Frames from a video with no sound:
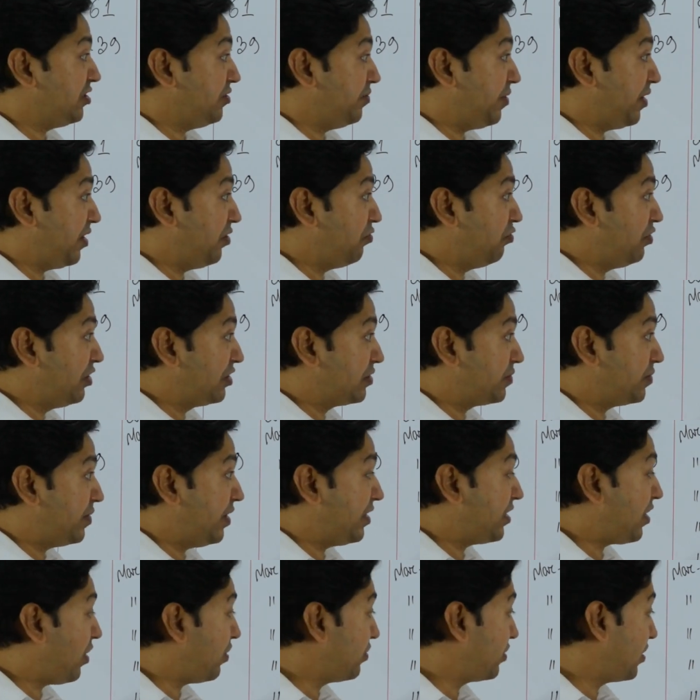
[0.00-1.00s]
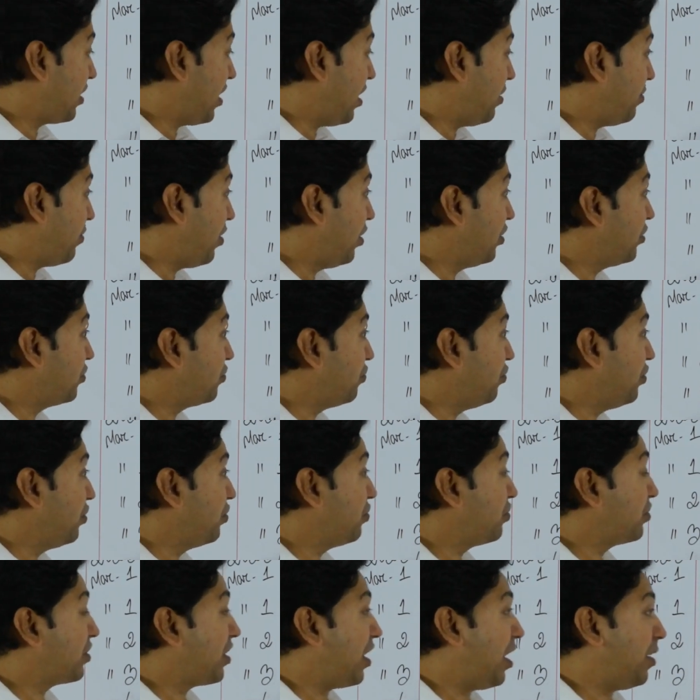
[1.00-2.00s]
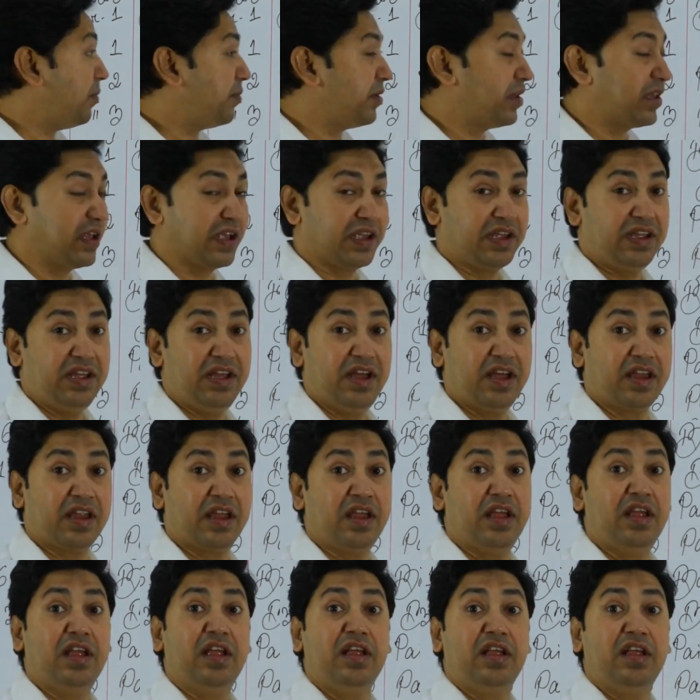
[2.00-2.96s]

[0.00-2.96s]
when we spread out the amount, we wrote everything here.